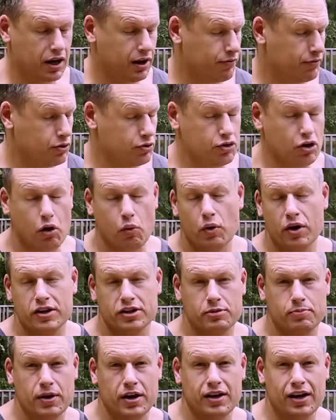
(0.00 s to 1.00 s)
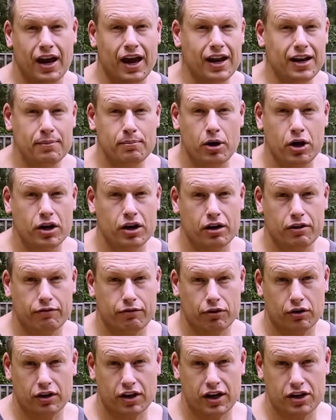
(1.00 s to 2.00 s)
if you don't want to spend any money on
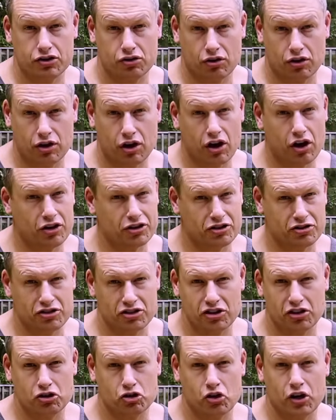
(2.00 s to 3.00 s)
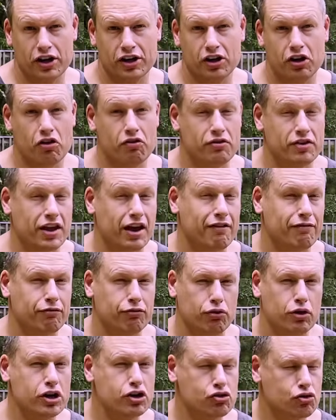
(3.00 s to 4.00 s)
fertilizer at all, you're still trying to go for that
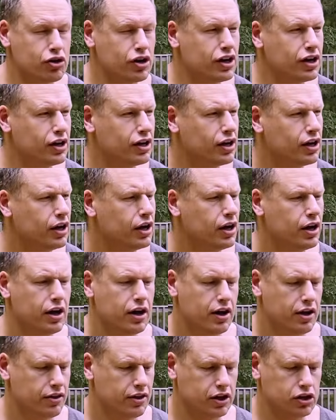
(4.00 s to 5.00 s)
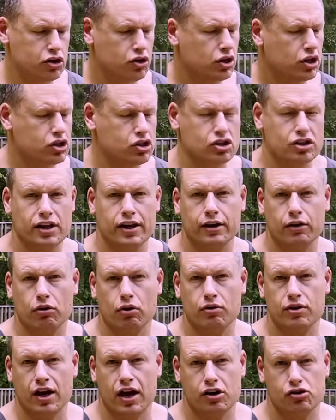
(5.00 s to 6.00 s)
free tree, then you can just let it
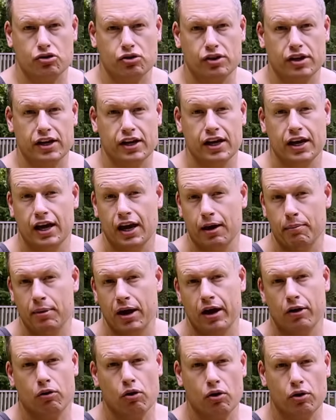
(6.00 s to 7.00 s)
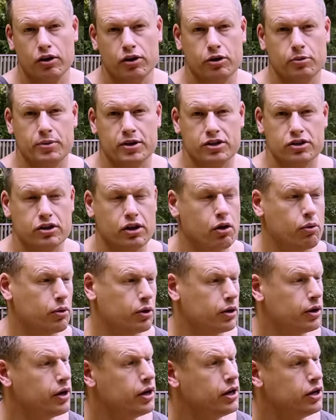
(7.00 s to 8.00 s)
grow naturally. It may grow a little bit
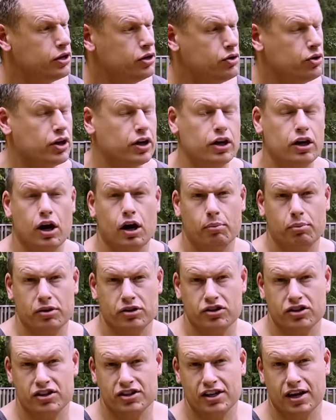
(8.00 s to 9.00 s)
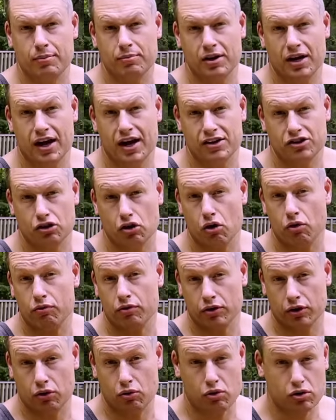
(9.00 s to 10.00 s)
slower. You can accomplish the same task over
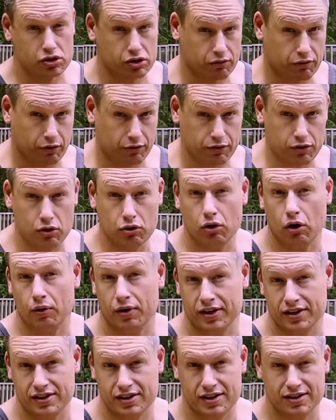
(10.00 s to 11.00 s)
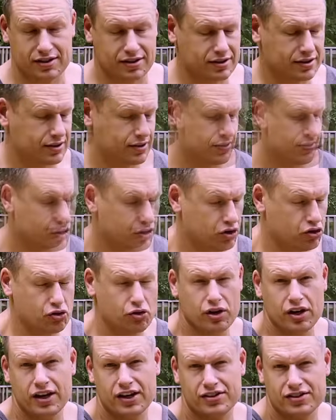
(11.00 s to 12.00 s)
the course of a few growing seasons. The
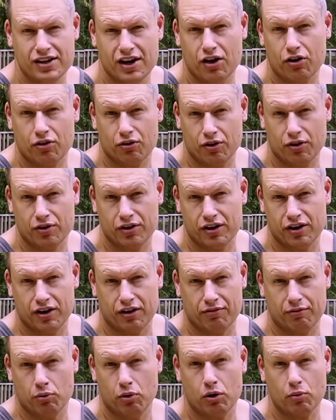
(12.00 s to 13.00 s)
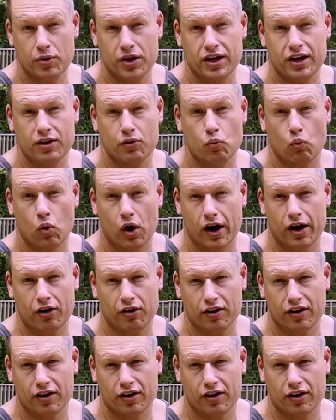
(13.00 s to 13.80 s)
tree has now grown enough where we can wire